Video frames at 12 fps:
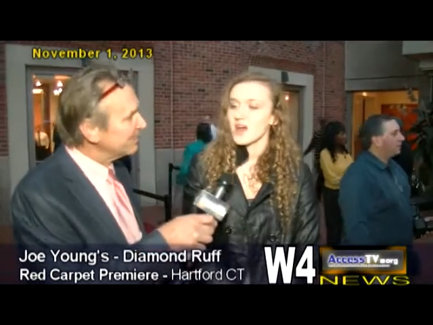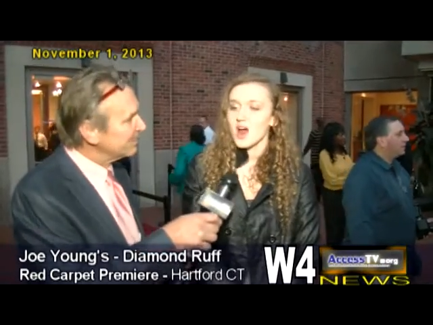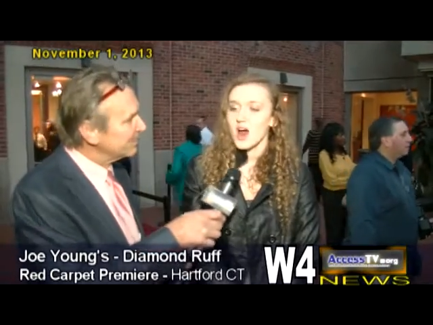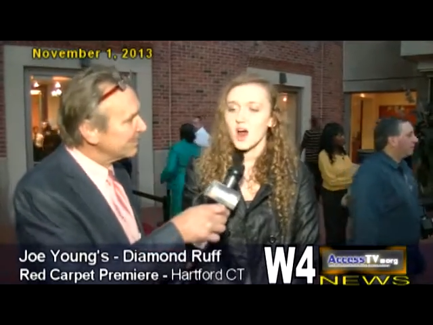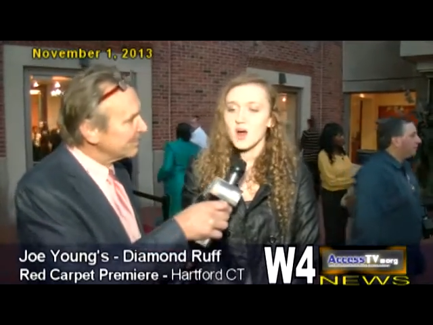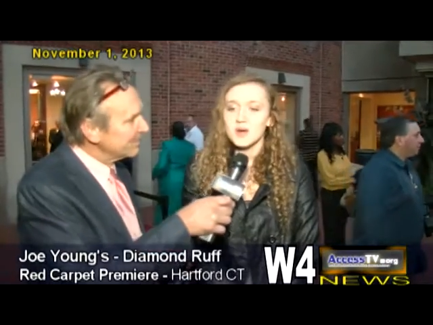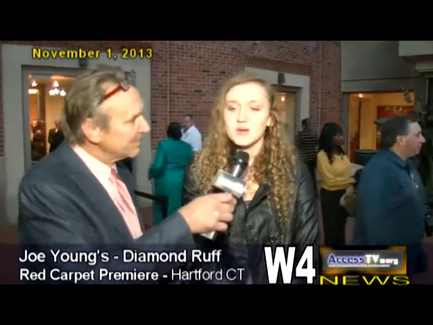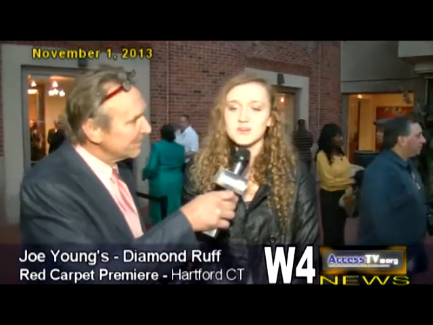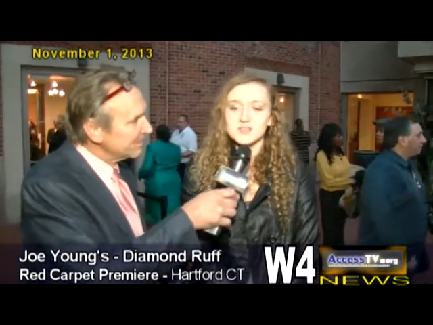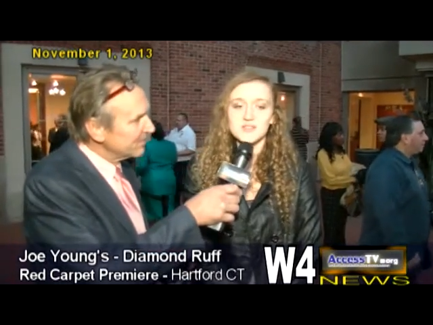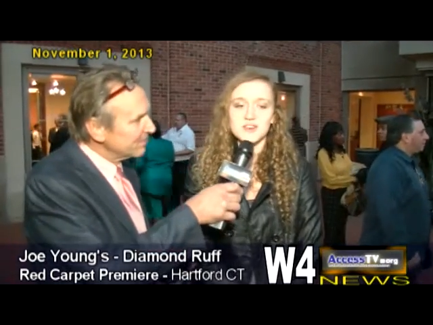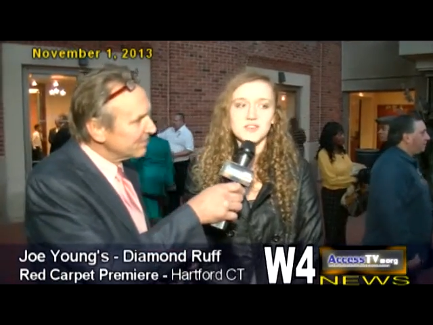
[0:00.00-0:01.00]
Speaker 1: Oh, it
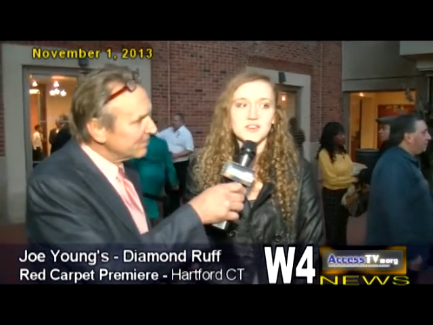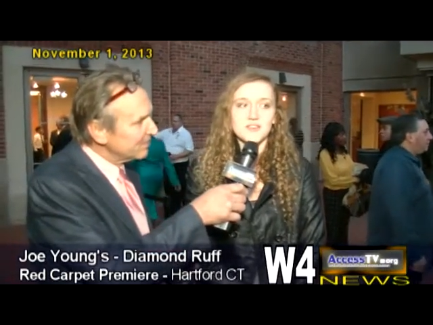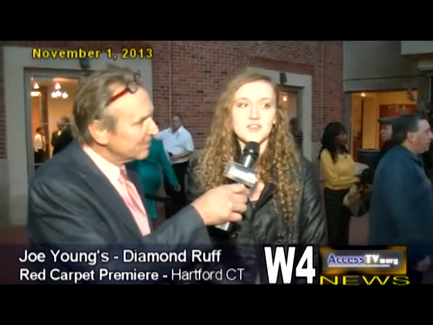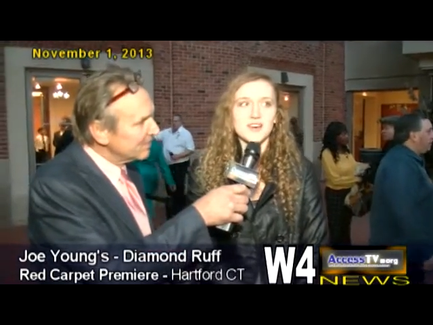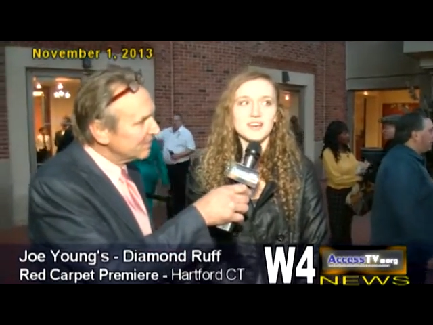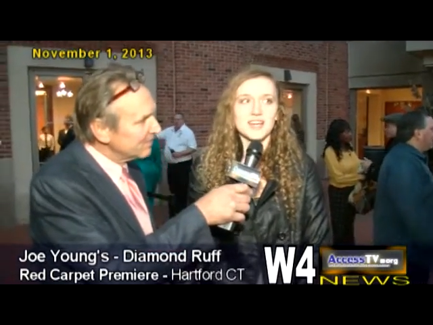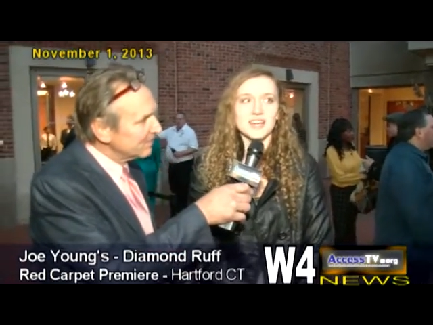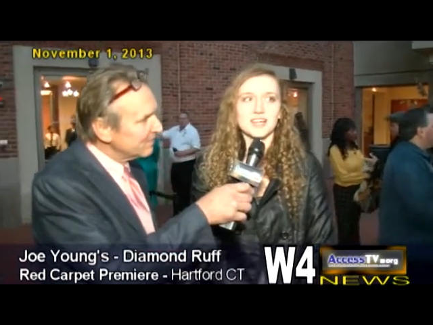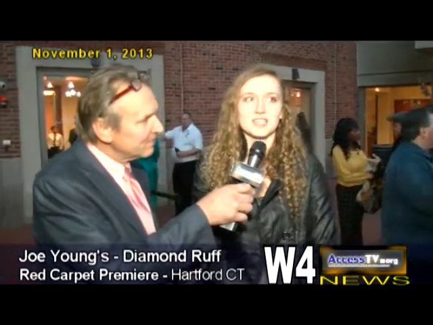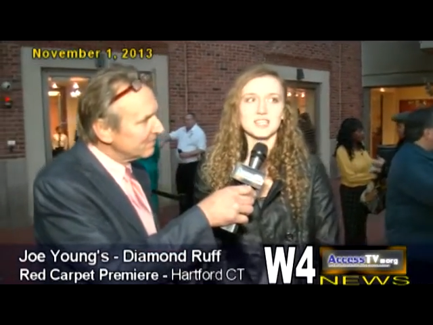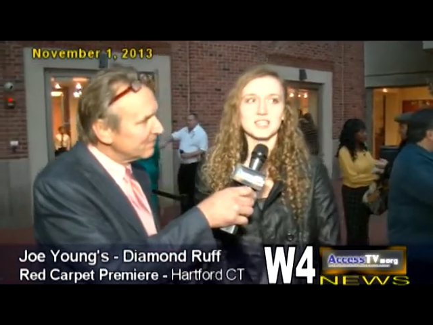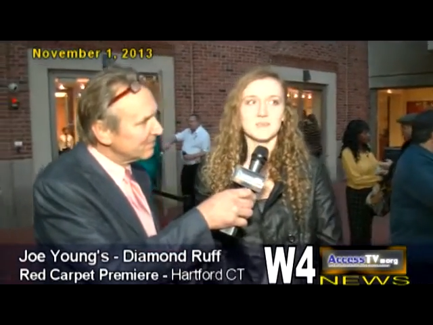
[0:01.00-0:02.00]
was very fun. I
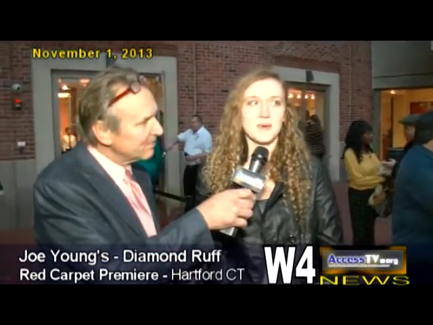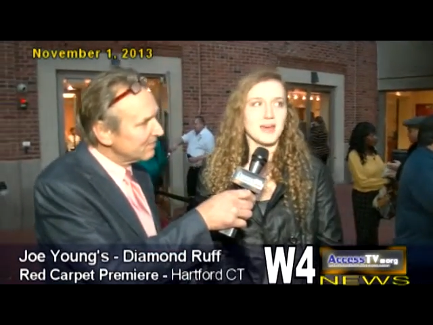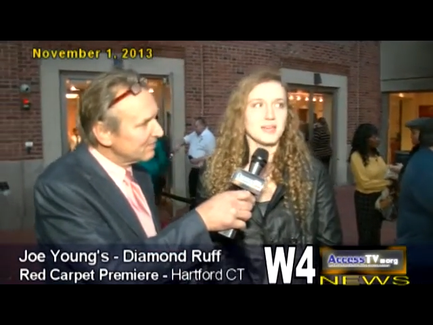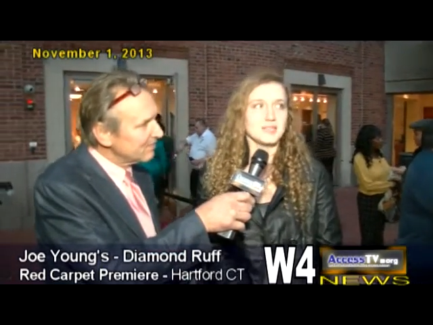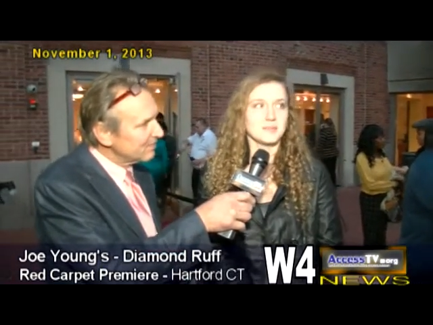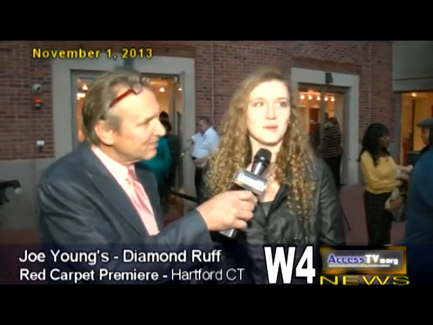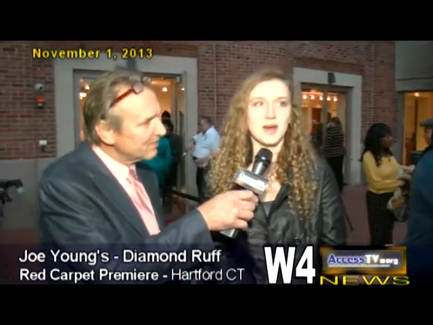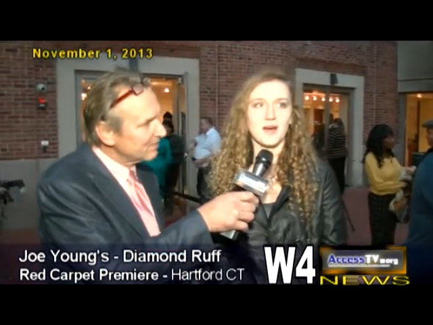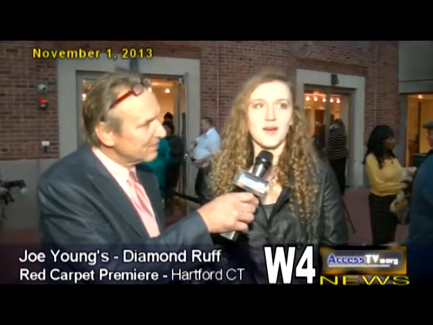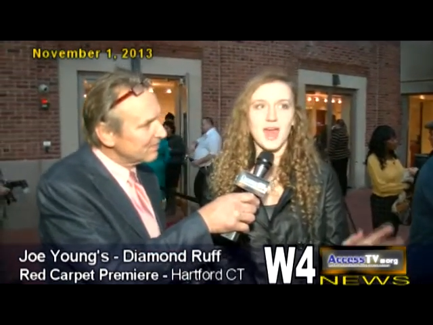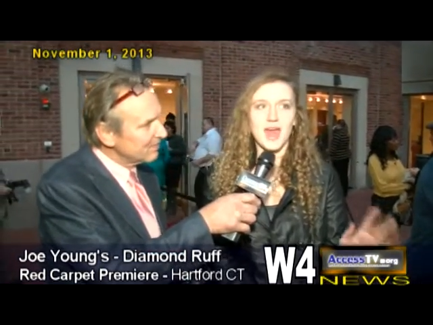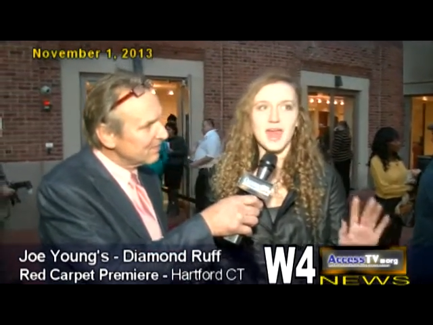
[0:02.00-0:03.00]
got to spend
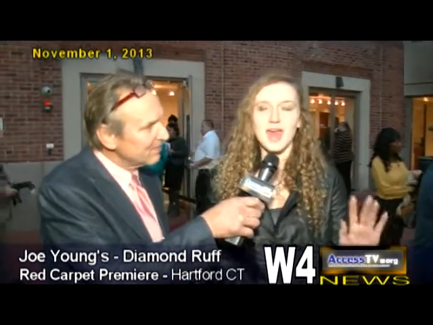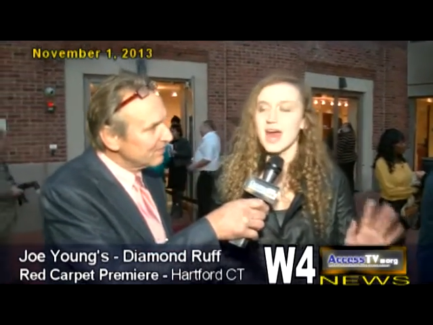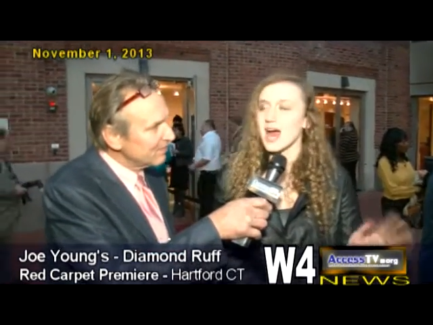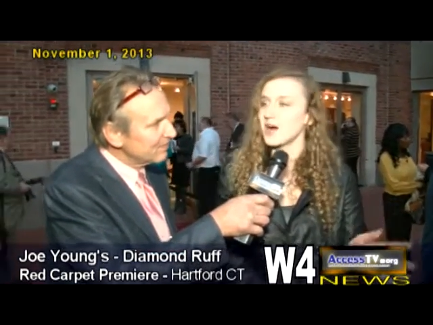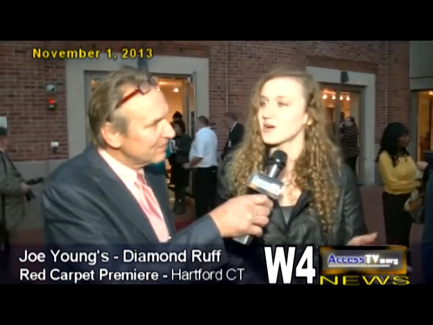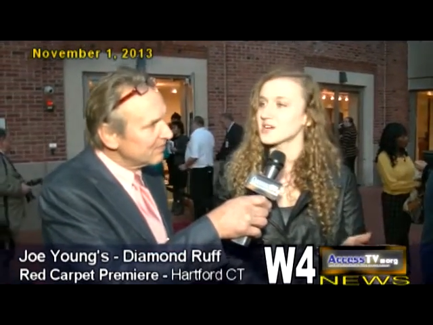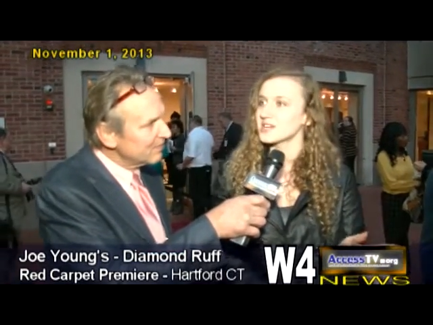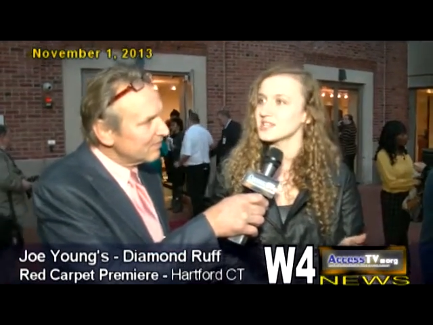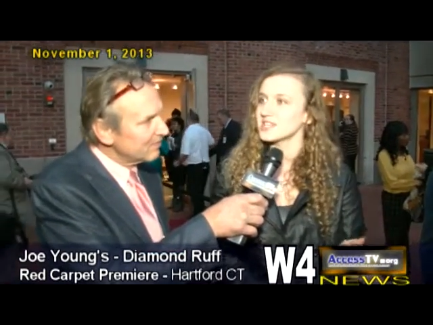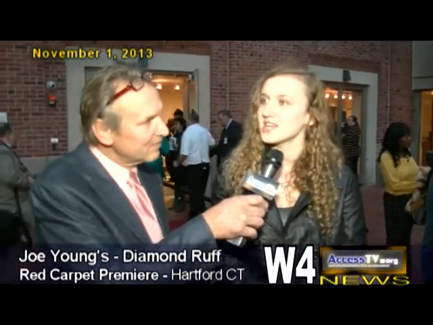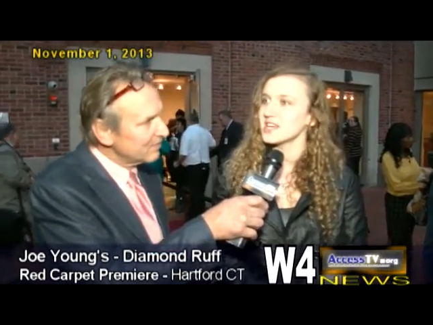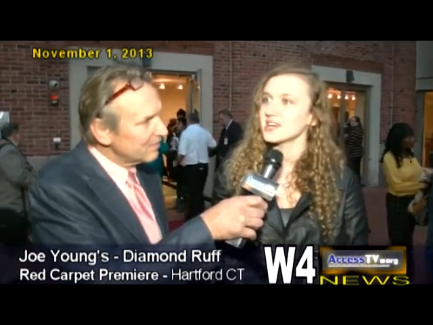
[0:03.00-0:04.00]
about eight
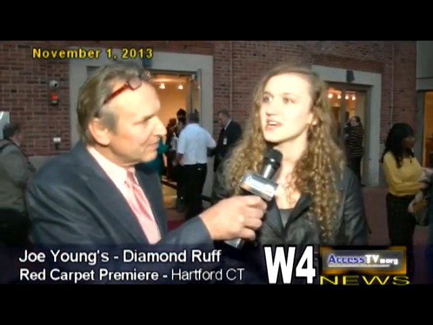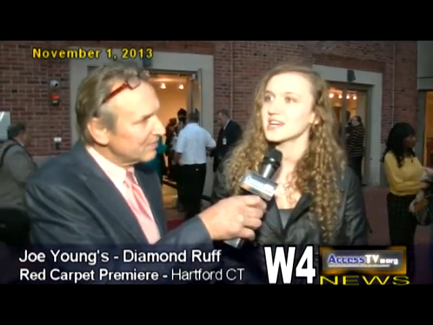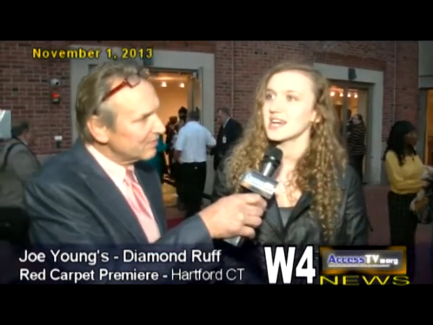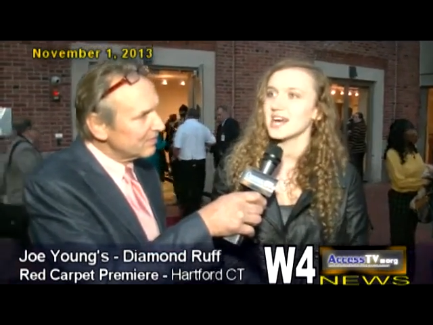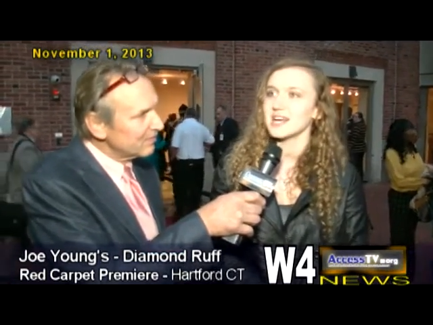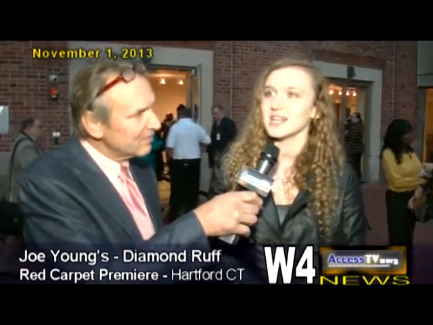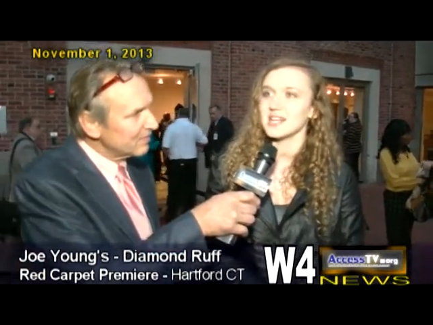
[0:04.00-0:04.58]
hours here. I got